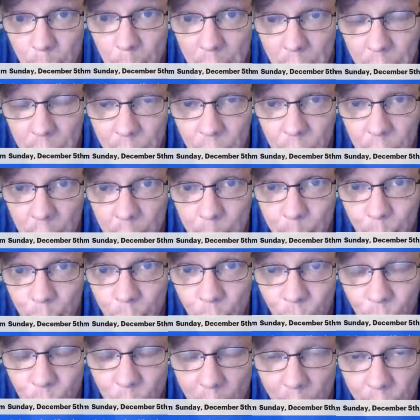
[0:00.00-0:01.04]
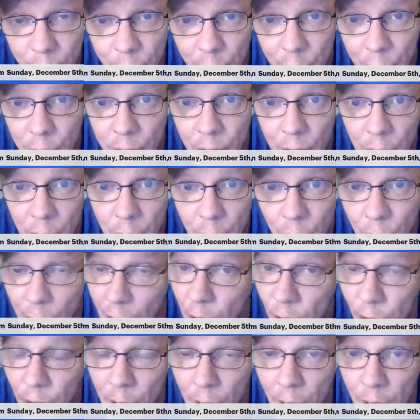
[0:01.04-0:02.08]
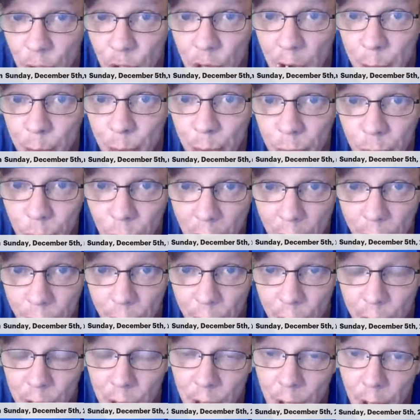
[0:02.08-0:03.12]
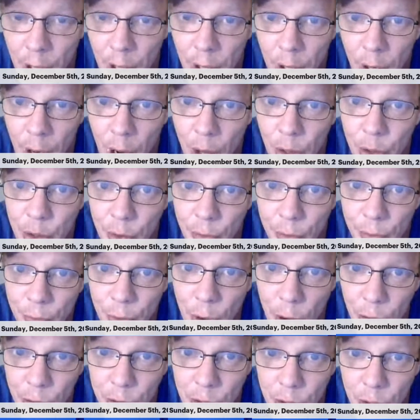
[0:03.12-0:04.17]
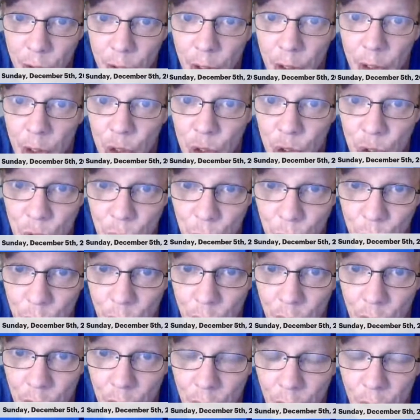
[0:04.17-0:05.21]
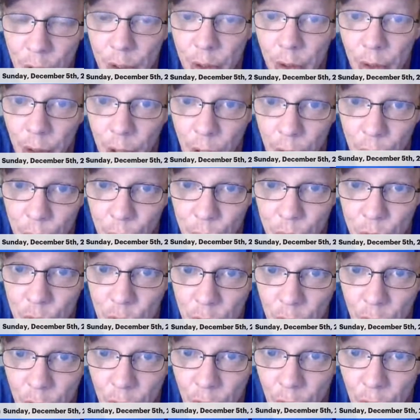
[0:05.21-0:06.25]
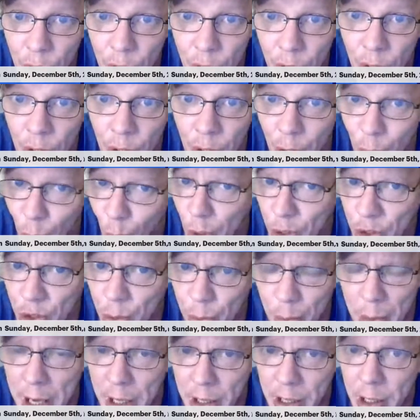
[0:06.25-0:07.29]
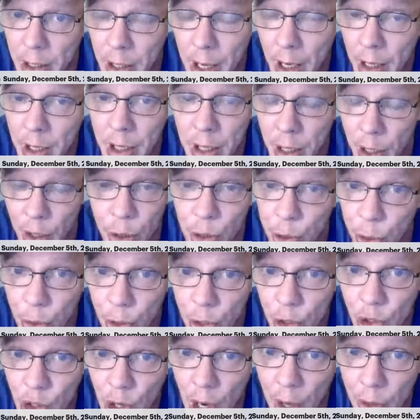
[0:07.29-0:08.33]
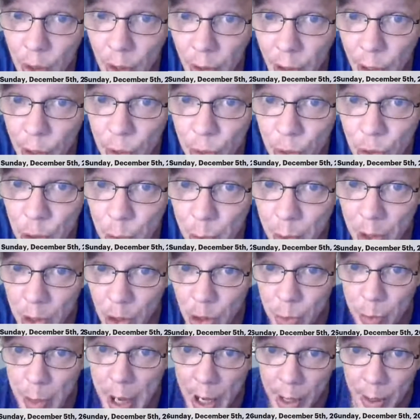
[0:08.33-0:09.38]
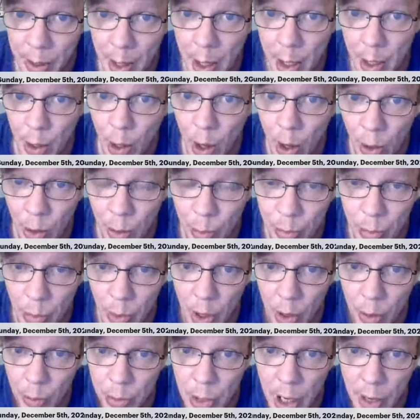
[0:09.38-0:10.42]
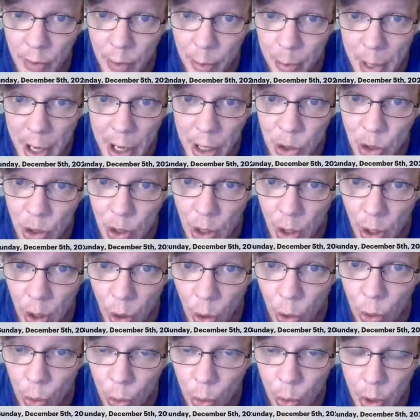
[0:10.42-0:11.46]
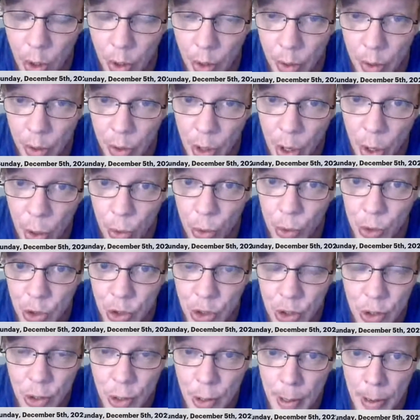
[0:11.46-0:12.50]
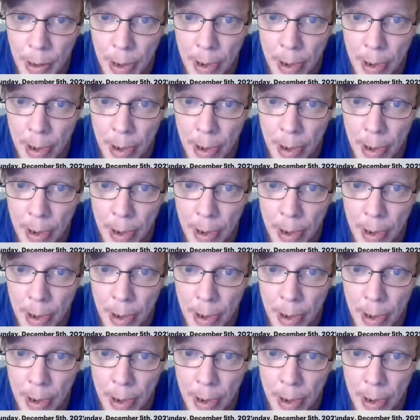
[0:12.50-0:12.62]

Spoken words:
making a profit, not a loss, a profit on defaulted student loans. It wasn't making any interest on the loans because back then all the private banks owned the notes.